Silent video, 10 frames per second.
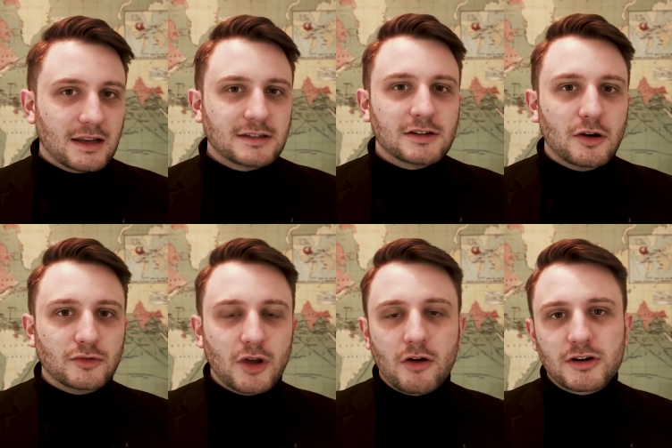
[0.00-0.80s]
little
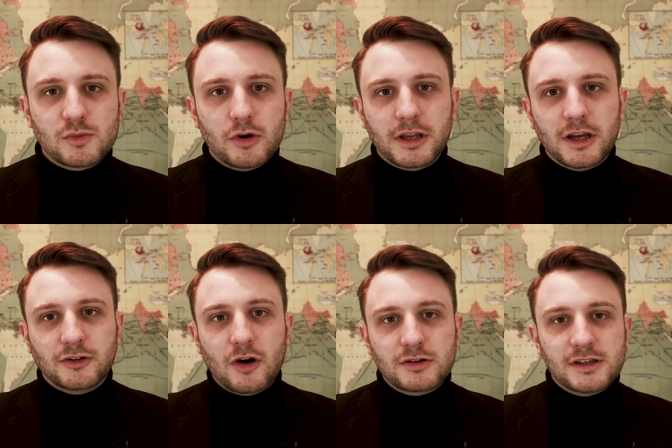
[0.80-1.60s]
old doris walking
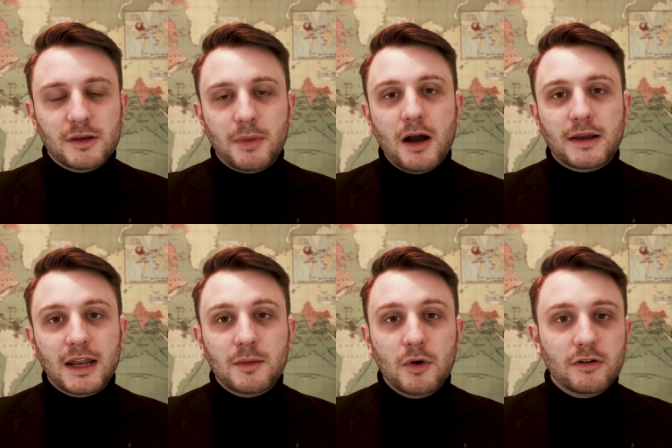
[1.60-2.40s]
her dogs in the park
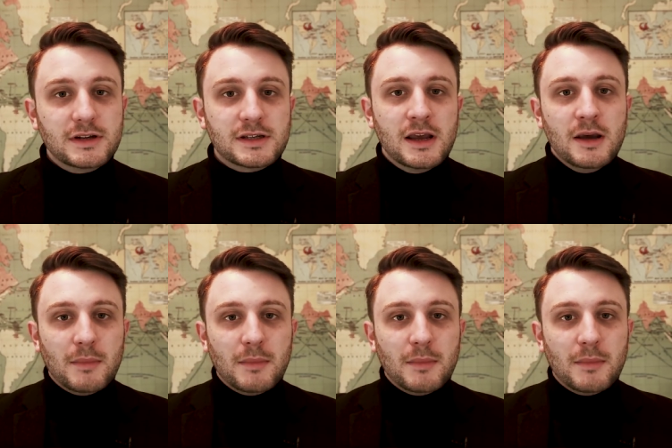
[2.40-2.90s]
anymore it's